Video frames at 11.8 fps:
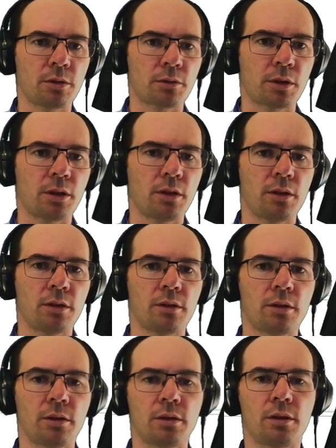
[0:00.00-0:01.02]
already
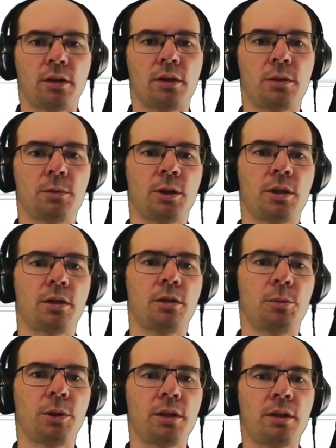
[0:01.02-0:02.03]
at least once in the
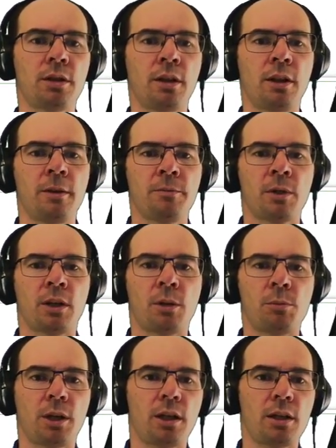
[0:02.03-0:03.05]
past.
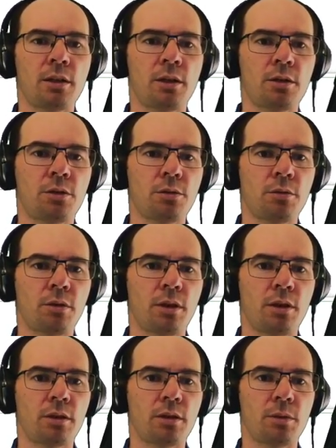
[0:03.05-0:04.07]
I'm adding to
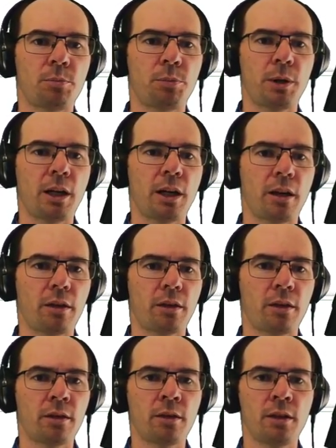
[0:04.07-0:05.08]
the
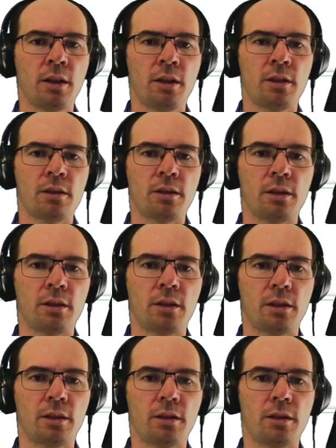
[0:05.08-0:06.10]
path
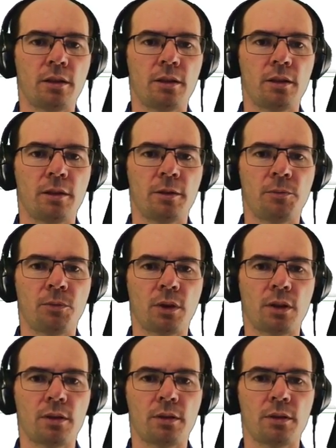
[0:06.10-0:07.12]

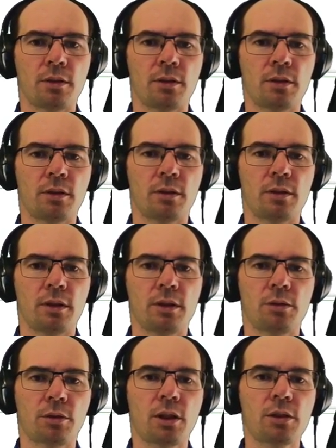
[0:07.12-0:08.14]
a
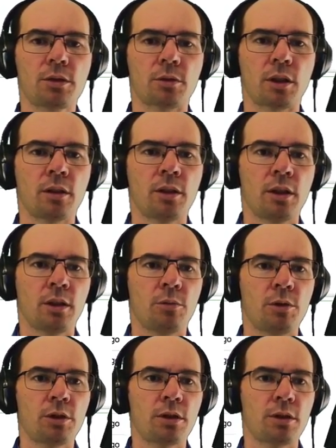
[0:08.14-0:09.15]
directory
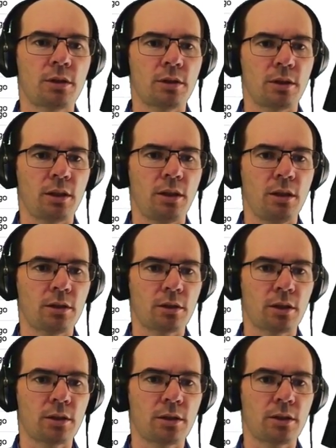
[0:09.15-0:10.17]
which is here
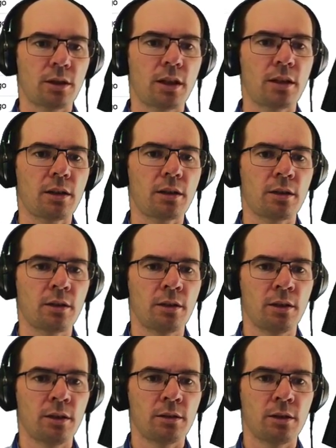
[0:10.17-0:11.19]
in static
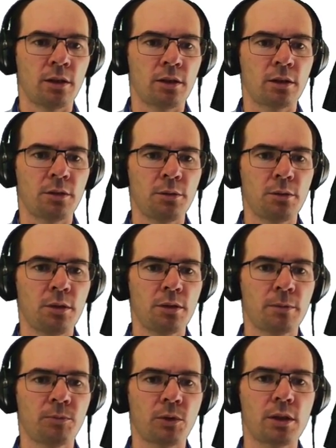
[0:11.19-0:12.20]
include.
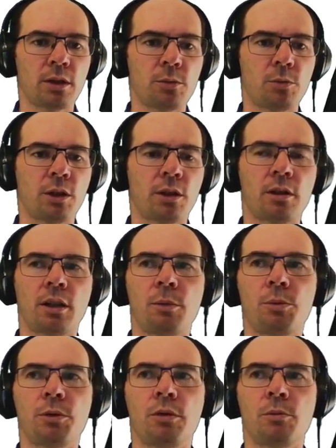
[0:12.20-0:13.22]
This is where I
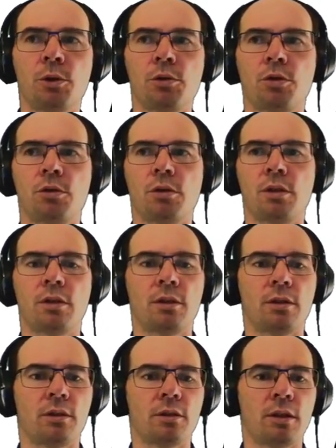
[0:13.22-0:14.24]
put the modules.
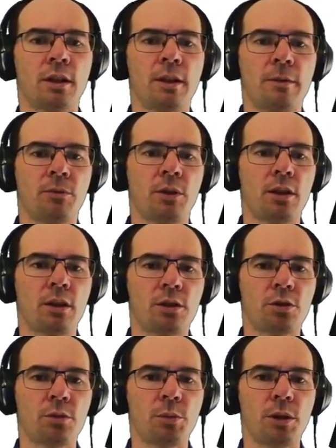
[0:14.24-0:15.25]
They
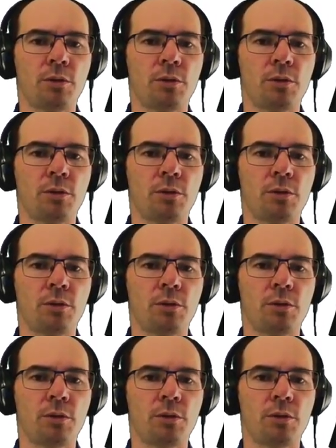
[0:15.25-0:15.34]
should be